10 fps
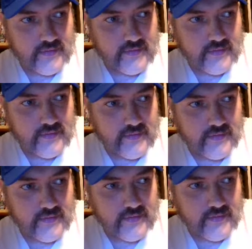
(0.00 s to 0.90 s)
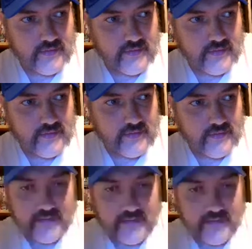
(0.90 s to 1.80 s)
somewhere
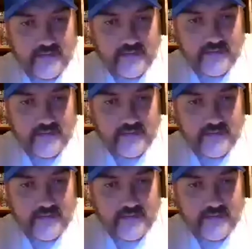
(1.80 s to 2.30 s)
maybe